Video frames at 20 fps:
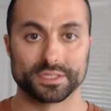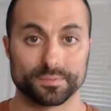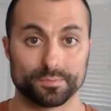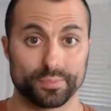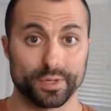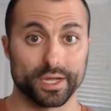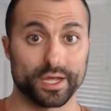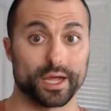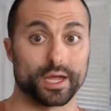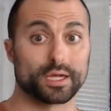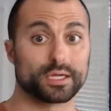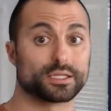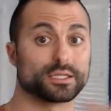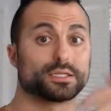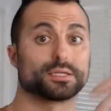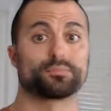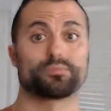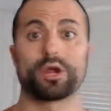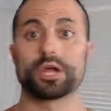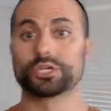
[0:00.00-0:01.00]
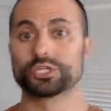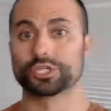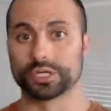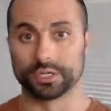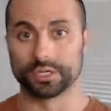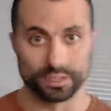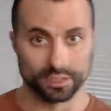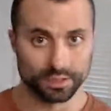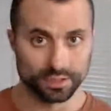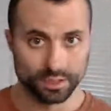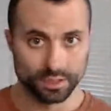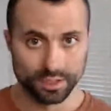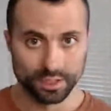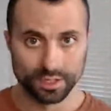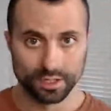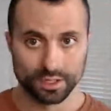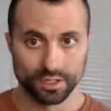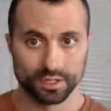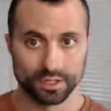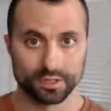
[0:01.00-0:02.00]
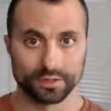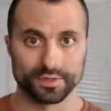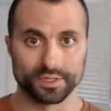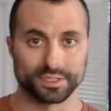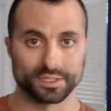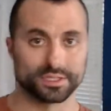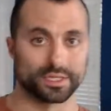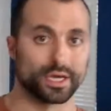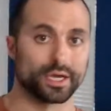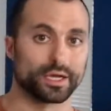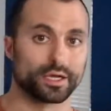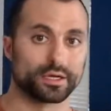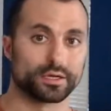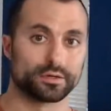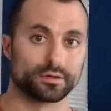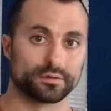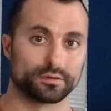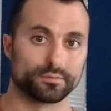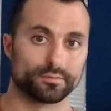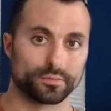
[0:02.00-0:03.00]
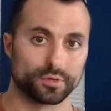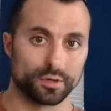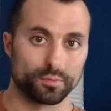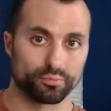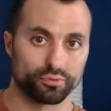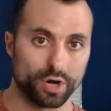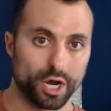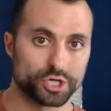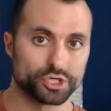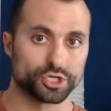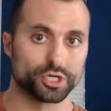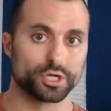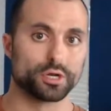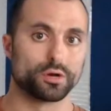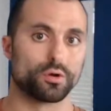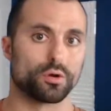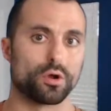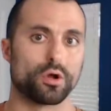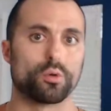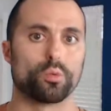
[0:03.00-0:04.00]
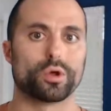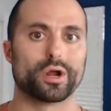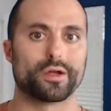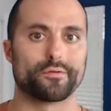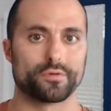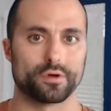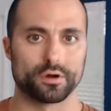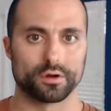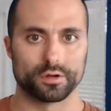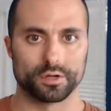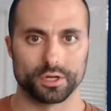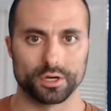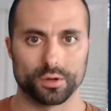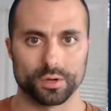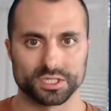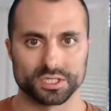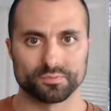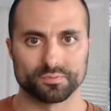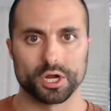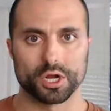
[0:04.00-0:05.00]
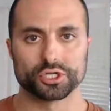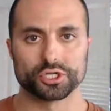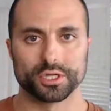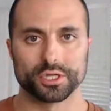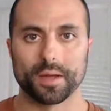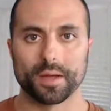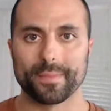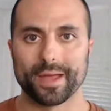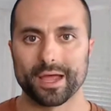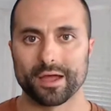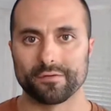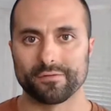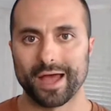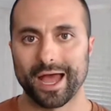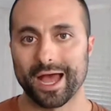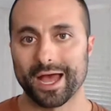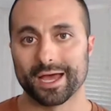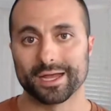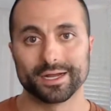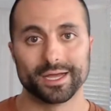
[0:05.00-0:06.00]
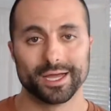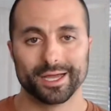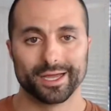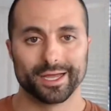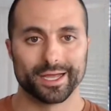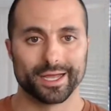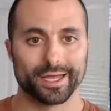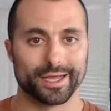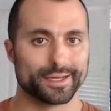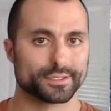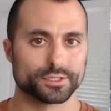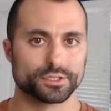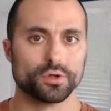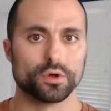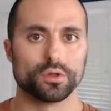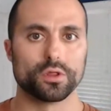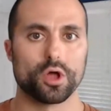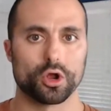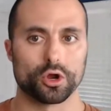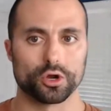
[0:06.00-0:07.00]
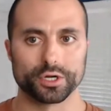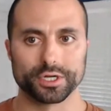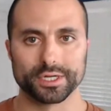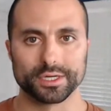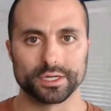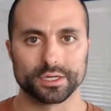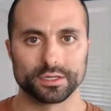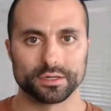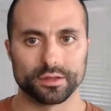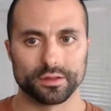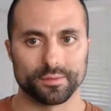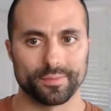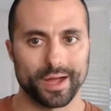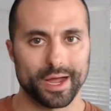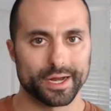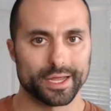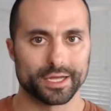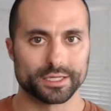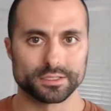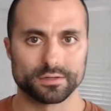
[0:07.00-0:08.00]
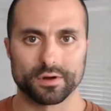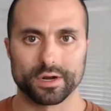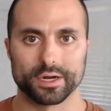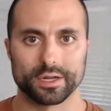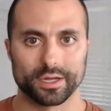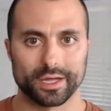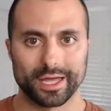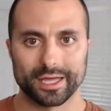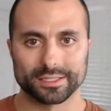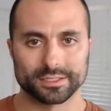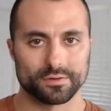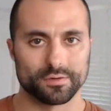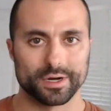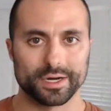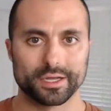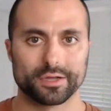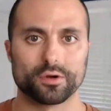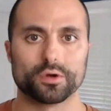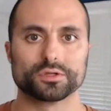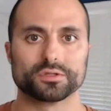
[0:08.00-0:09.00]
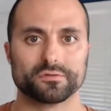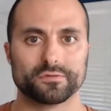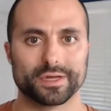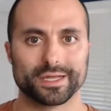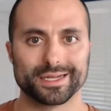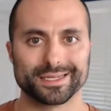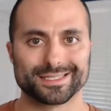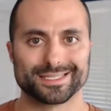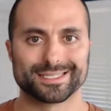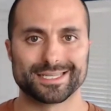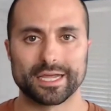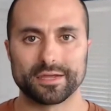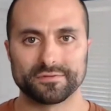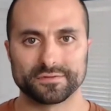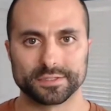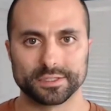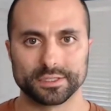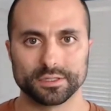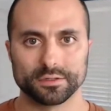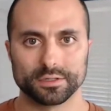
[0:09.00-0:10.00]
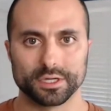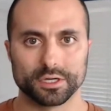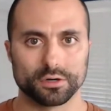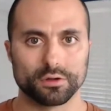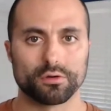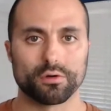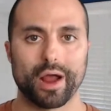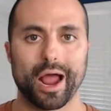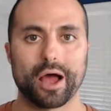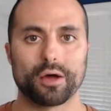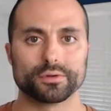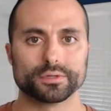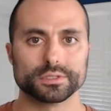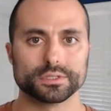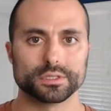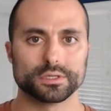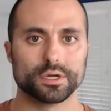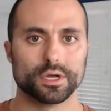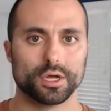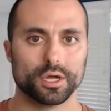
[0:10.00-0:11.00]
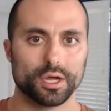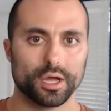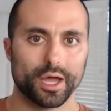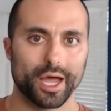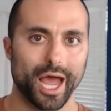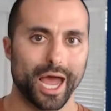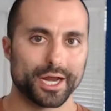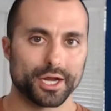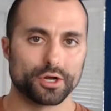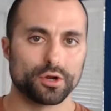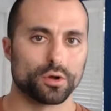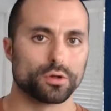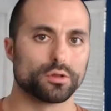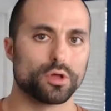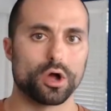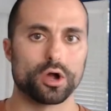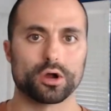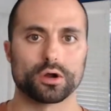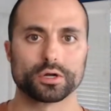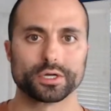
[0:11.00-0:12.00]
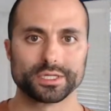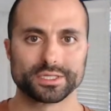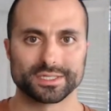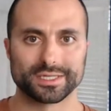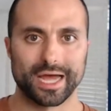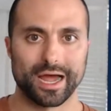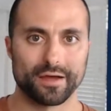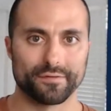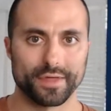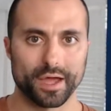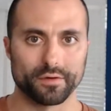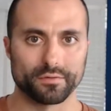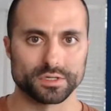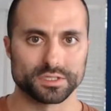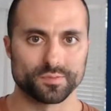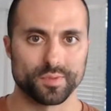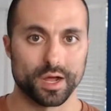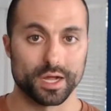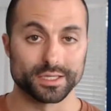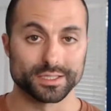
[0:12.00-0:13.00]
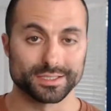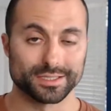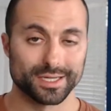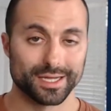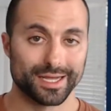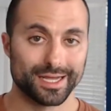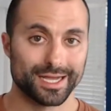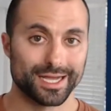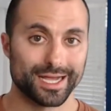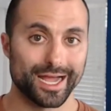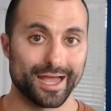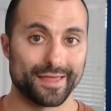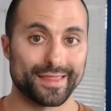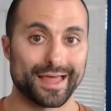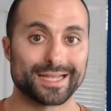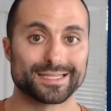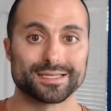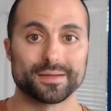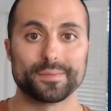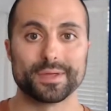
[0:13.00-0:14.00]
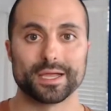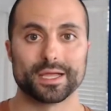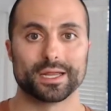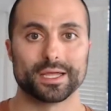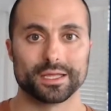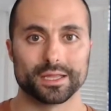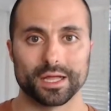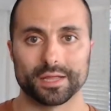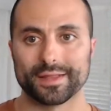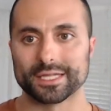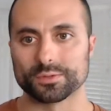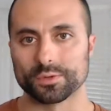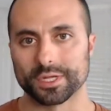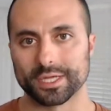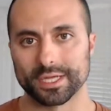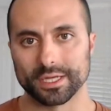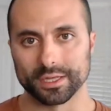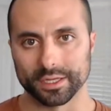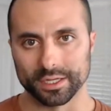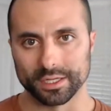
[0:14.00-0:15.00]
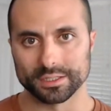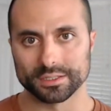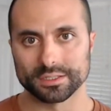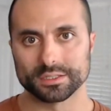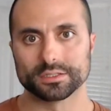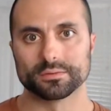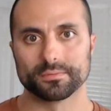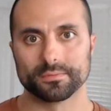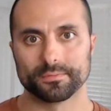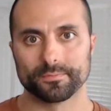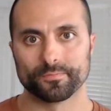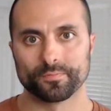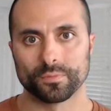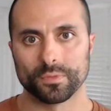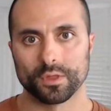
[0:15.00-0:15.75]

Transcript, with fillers: this big expression this like compression or, or whatever you know expression that may have had it's no longer needed the body has already has already cultivated safety and ground and it no longer needs to have that response and that to me and Ilan that's what healing is